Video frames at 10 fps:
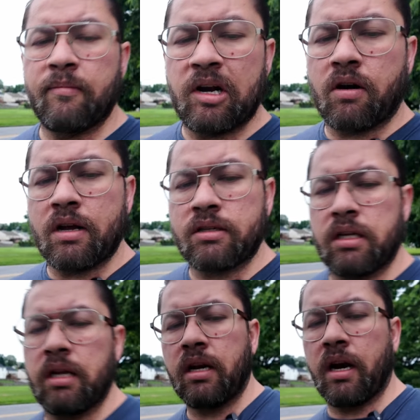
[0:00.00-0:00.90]
I'm
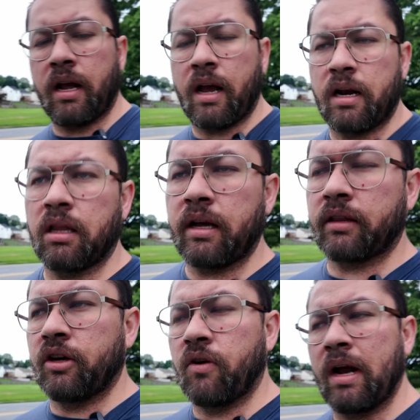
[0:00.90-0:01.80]
interested in, and I kind of
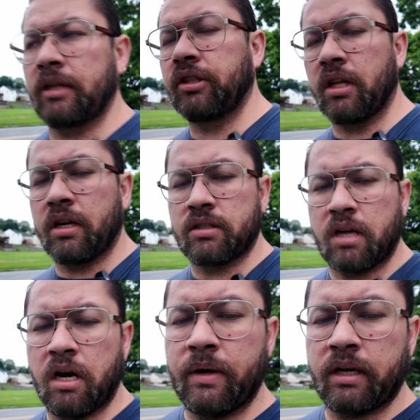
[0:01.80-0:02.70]
like the direction that it's
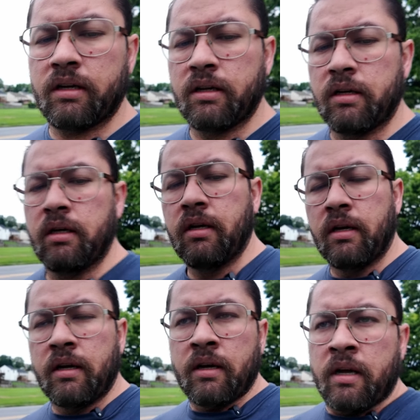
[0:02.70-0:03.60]
going,
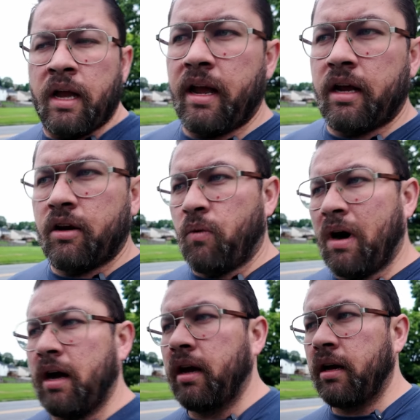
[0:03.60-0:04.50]
and
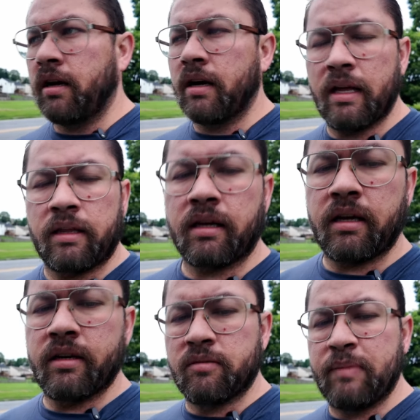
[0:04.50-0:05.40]
why I
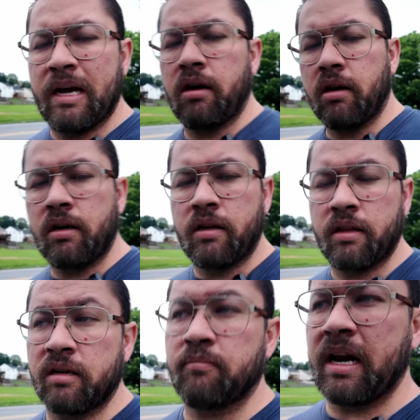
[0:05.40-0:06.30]
think it is better
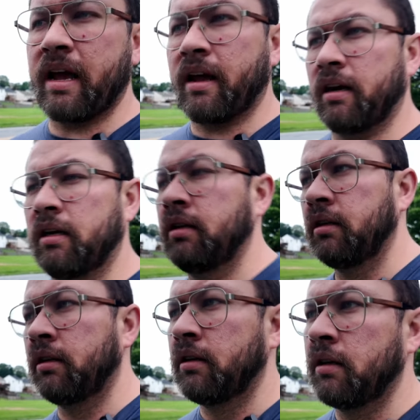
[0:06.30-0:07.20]
than banana.
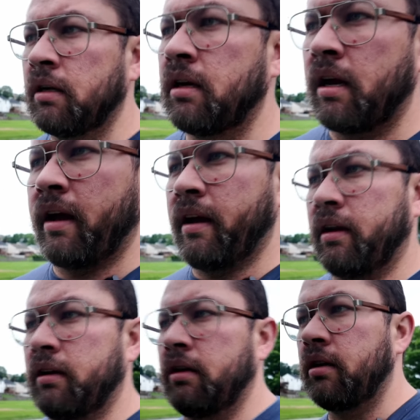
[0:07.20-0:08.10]

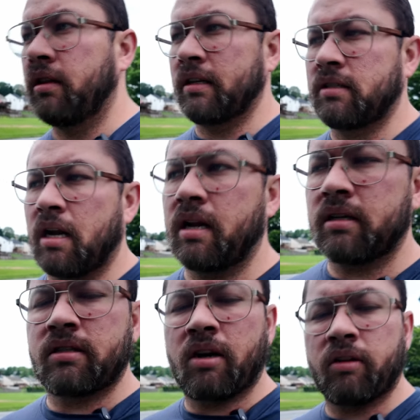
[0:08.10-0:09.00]
And that's not
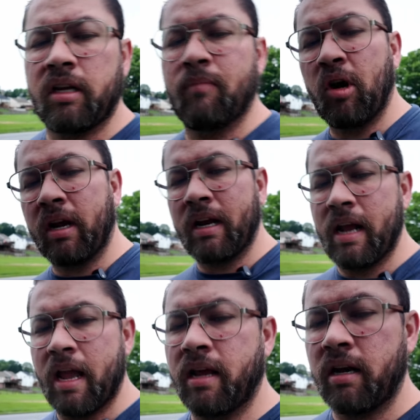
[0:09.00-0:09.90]
necessarily to bring
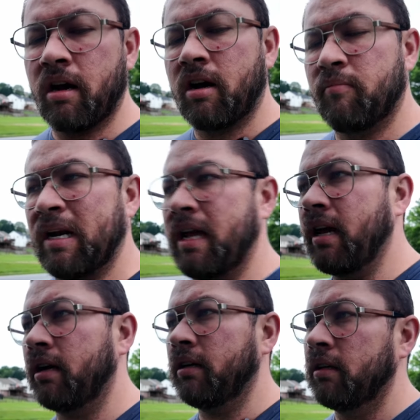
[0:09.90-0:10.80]
any hate on
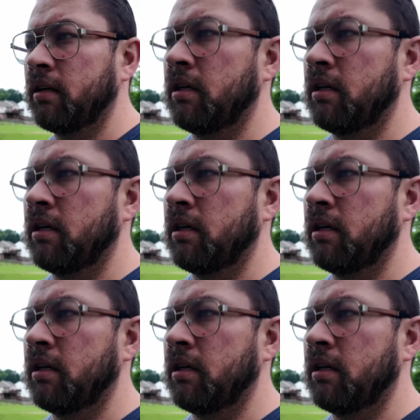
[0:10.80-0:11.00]
banana,